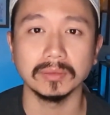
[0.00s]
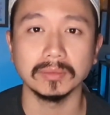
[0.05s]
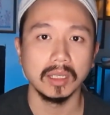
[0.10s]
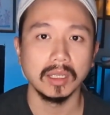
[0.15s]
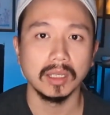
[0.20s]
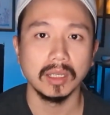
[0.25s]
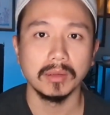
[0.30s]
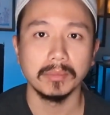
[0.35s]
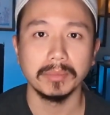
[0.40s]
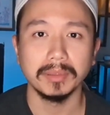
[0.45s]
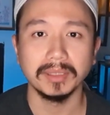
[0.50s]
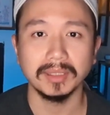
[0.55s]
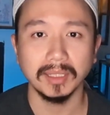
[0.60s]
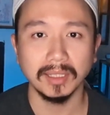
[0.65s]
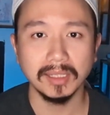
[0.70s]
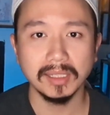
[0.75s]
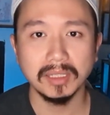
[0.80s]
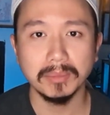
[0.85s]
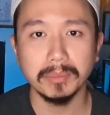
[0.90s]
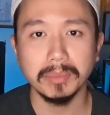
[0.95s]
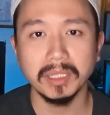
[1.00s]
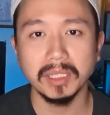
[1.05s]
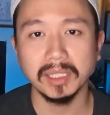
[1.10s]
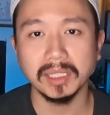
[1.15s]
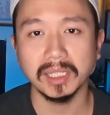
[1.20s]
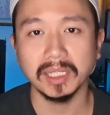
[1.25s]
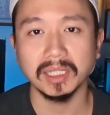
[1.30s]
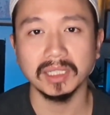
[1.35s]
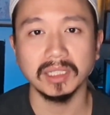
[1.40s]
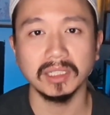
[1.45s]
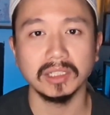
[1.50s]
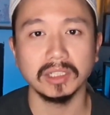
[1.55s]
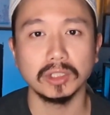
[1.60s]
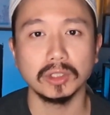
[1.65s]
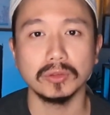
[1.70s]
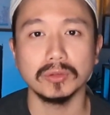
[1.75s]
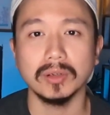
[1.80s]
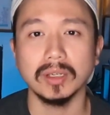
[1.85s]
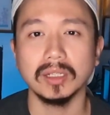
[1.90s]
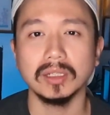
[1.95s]
Besides being an
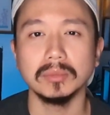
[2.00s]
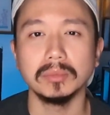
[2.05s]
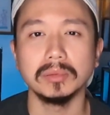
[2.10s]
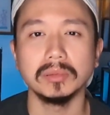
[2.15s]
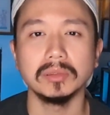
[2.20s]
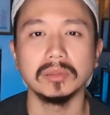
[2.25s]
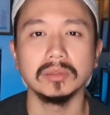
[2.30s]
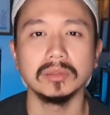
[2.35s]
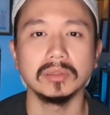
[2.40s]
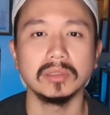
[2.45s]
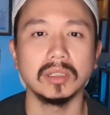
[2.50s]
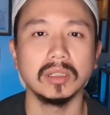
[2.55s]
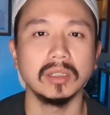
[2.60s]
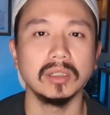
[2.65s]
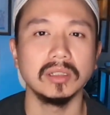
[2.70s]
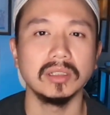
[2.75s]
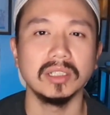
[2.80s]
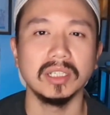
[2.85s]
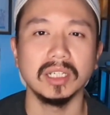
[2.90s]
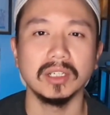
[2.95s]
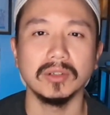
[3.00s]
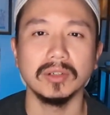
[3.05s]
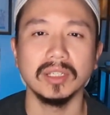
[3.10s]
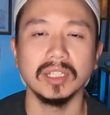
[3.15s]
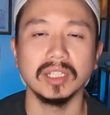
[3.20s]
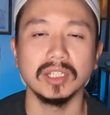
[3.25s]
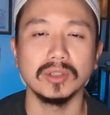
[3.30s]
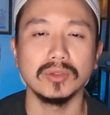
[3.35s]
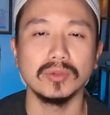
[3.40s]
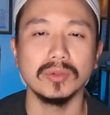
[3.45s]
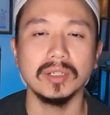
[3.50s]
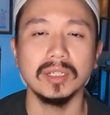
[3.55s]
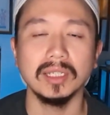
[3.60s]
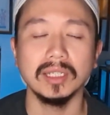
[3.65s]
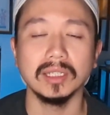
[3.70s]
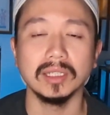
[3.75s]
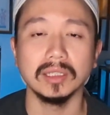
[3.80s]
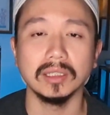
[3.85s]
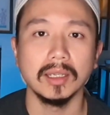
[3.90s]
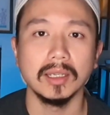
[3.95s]
incredible culinary ingredient,
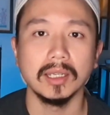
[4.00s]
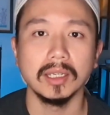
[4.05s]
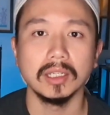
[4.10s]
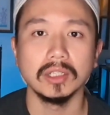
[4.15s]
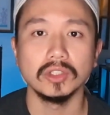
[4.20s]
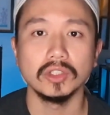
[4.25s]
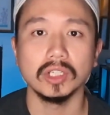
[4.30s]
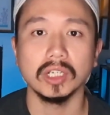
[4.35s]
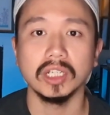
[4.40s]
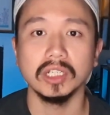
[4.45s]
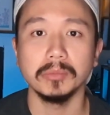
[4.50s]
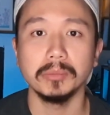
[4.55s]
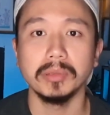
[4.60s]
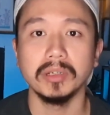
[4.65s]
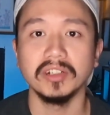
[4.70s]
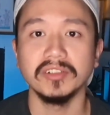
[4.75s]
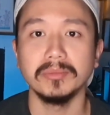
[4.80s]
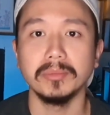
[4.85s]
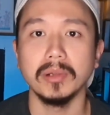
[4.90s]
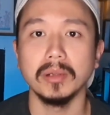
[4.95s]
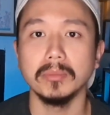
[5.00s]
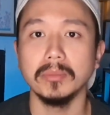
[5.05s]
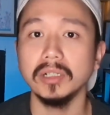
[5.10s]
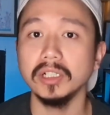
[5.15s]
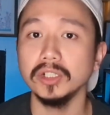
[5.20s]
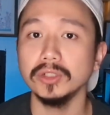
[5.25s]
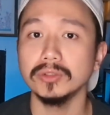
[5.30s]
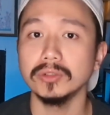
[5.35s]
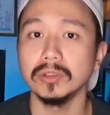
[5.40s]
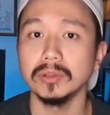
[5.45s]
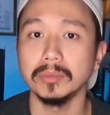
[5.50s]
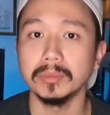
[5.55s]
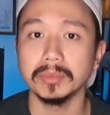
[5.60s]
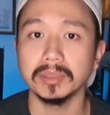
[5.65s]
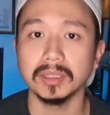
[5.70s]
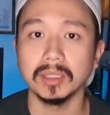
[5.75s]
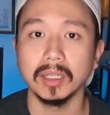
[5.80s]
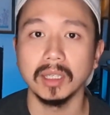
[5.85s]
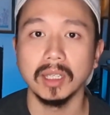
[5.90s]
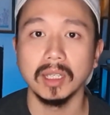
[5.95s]
giant puffball mushrooms
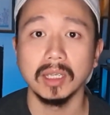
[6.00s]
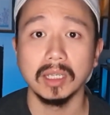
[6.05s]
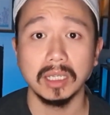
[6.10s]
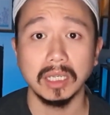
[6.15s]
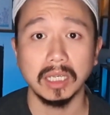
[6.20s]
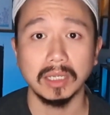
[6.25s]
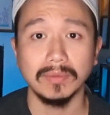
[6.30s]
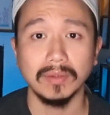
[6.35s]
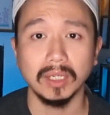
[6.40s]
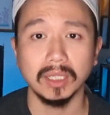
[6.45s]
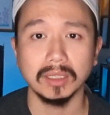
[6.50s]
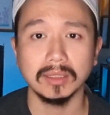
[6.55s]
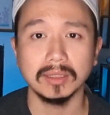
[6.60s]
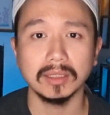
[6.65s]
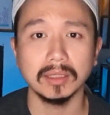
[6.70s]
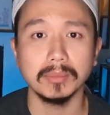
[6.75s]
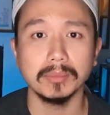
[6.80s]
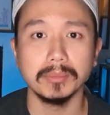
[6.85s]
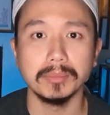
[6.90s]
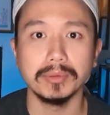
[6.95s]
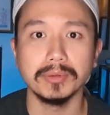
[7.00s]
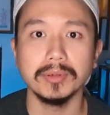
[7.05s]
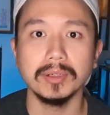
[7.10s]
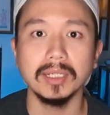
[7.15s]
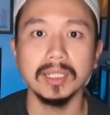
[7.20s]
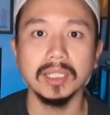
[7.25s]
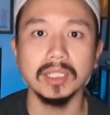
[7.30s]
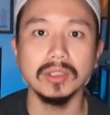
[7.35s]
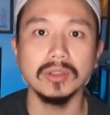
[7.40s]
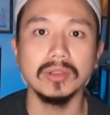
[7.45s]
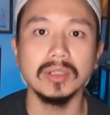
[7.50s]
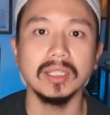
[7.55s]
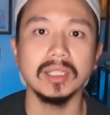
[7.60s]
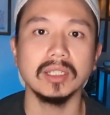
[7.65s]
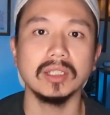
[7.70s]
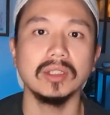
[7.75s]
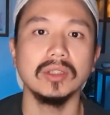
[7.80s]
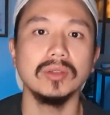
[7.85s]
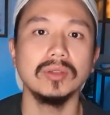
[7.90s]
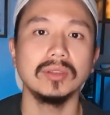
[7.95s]
have had some pretty unique
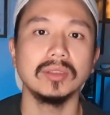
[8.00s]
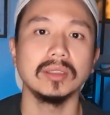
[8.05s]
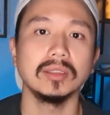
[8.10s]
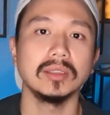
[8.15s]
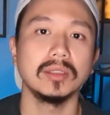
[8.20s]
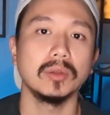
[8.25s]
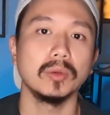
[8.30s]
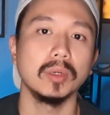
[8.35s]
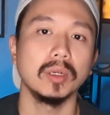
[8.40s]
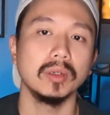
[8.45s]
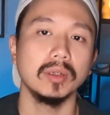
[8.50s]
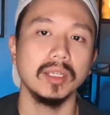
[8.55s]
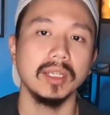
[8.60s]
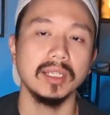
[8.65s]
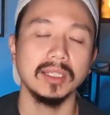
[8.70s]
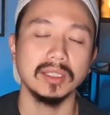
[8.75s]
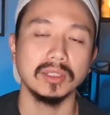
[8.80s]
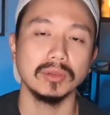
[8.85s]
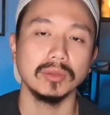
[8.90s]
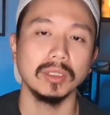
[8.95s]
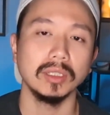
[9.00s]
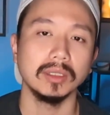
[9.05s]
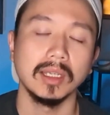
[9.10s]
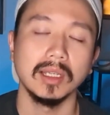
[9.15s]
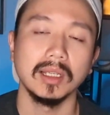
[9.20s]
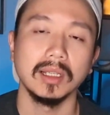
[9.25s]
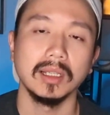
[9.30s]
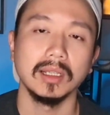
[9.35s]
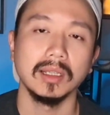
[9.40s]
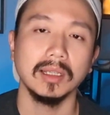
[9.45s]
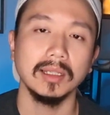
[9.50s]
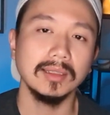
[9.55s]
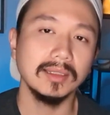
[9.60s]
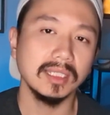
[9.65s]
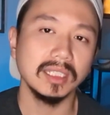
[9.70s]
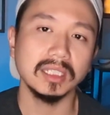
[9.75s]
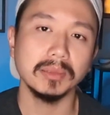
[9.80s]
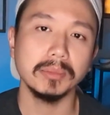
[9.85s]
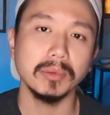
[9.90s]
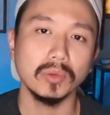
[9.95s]
uses throughout history. Let's
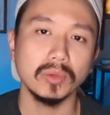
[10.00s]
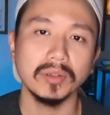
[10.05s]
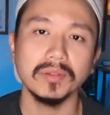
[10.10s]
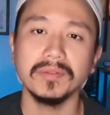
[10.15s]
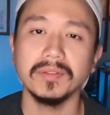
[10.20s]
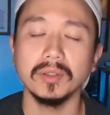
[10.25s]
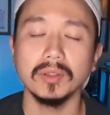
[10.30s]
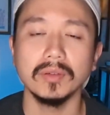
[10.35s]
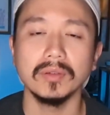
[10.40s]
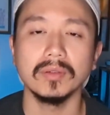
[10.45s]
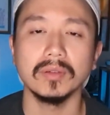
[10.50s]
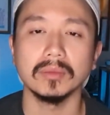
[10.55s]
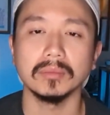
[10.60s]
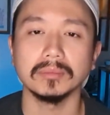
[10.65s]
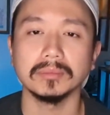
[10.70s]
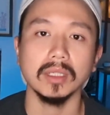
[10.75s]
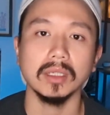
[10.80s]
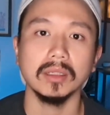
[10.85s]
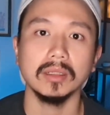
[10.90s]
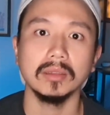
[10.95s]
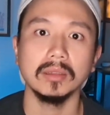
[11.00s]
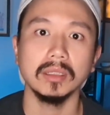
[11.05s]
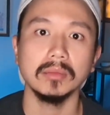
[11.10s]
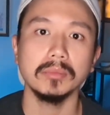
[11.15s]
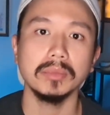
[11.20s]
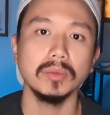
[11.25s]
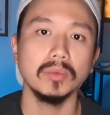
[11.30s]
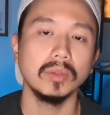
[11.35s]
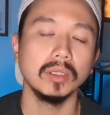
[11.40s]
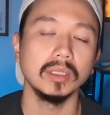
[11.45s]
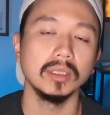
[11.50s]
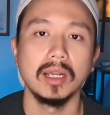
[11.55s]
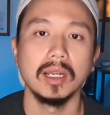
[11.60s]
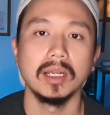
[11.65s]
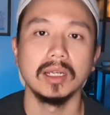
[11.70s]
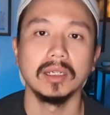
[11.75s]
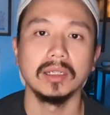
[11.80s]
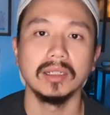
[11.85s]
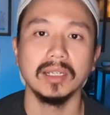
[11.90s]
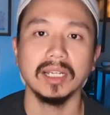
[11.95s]
explore a few of them. Number 1.
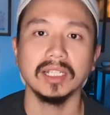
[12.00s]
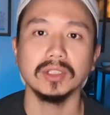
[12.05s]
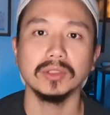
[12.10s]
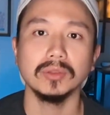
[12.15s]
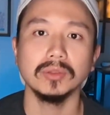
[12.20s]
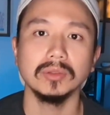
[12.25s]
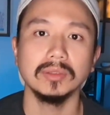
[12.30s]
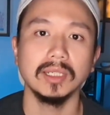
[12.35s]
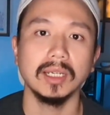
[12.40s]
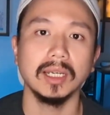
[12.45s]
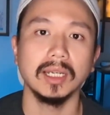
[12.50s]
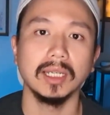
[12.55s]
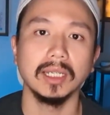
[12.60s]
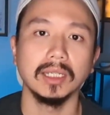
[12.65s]
Natural dye.